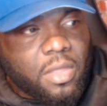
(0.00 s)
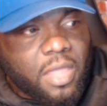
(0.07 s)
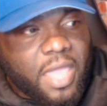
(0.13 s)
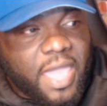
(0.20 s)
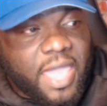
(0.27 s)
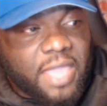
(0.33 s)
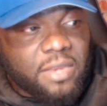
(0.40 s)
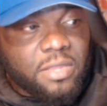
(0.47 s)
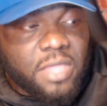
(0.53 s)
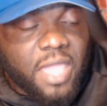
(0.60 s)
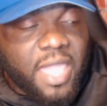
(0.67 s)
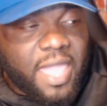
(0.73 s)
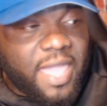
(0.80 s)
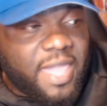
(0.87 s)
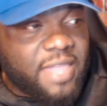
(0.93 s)
And
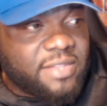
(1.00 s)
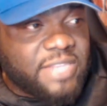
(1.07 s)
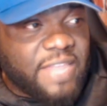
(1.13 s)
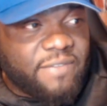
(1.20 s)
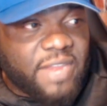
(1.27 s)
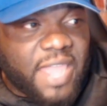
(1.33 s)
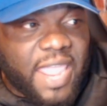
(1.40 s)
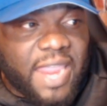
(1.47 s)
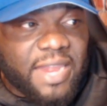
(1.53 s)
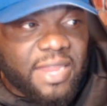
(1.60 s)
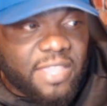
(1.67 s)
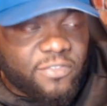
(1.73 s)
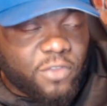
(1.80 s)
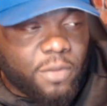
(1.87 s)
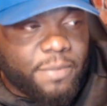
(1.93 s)
yeah, Devin Haney
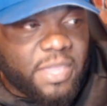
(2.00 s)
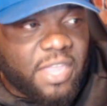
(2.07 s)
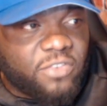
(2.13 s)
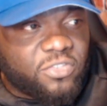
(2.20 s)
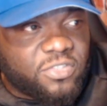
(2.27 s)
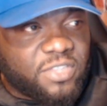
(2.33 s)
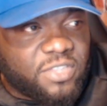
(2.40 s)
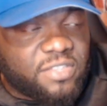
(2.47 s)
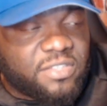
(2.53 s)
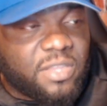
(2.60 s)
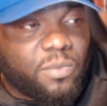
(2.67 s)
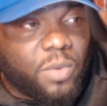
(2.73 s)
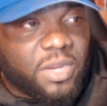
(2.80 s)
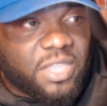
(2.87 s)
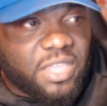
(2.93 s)
is going to be interesting to see
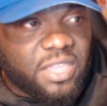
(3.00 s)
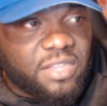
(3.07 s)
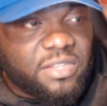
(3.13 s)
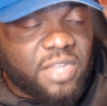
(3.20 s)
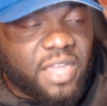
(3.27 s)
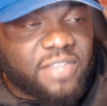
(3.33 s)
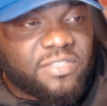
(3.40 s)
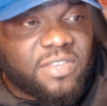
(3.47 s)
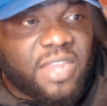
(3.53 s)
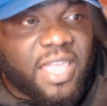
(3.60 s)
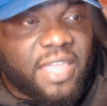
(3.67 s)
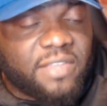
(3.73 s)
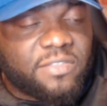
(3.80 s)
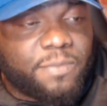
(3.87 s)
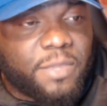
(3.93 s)
what he does
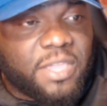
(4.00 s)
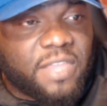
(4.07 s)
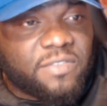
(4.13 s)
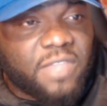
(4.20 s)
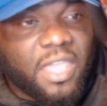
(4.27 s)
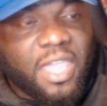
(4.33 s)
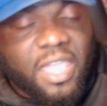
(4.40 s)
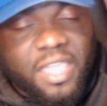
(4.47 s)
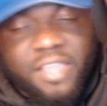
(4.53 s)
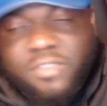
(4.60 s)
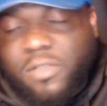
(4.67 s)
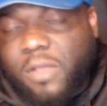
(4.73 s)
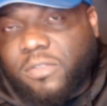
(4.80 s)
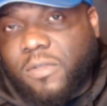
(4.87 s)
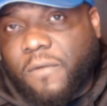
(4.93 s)
next, because he's
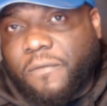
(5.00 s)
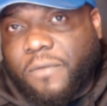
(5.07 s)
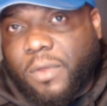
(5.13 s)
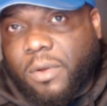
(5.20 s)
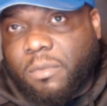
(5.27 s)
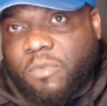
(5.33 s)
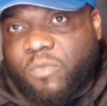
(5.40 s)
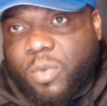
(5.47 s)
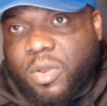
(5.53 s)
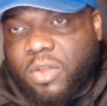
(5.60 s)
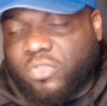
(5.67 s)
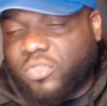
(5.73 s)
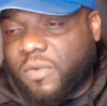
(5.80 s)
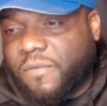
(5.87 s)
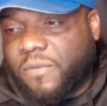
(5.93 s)
also flirting with
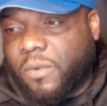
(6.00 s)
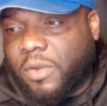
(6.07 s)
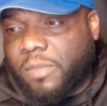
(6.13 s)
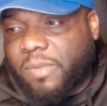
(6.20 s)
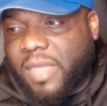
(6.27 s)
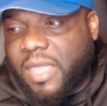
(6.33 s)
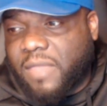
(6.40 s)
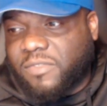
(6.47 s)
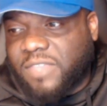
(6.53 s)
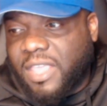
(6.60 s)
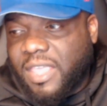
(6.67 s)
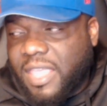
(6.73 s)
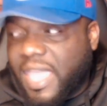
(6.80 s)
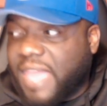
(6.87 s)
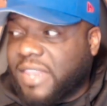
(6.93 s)
140 pounds.
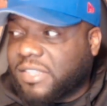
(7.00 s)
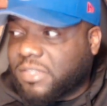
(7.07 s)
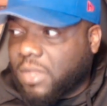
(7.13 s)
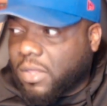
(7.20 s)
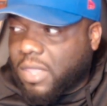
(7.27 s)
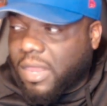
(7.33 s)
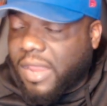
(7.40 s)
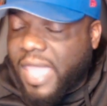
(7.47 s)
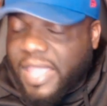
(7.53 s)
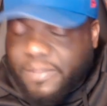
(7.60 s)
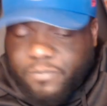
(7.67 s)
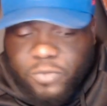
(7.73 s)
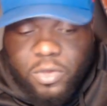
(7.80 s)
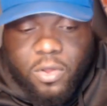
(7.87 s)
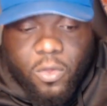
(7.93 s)
And it's looking like,
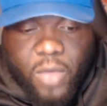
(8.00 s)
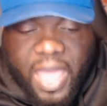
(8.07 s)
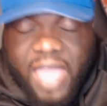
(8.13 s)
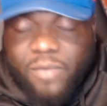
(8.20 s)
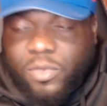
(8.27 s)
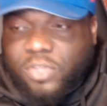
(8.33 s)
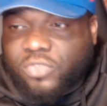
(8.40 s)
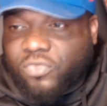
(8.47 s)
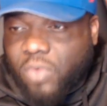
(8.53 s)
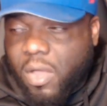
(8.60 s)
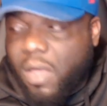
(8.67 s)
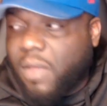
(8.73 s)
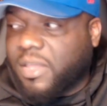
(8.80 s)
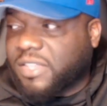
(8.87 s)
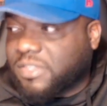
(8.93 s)
you know, I was
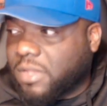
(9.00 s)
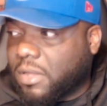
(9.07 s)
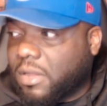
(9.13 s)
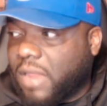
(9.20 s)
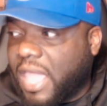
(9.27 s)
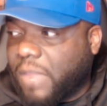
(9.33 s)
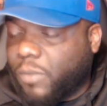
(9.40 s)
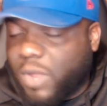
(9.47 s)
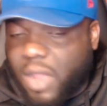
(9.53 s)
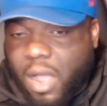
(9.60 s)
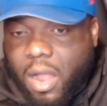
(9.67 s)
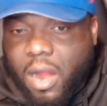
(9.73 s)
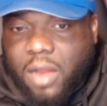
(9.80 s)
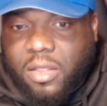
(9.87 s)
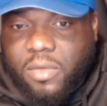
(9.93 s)
wrong. It's looking like we
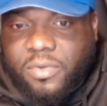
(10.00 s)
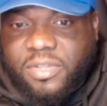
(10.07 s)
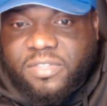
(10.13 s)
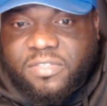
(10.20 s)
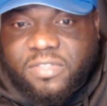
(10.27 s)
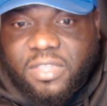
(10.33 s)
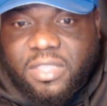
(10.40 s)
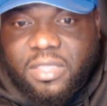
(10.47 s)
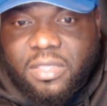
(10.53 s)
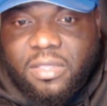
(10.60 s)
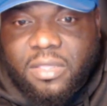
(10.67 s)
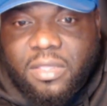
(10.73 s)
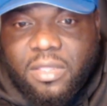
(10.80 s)
are going to see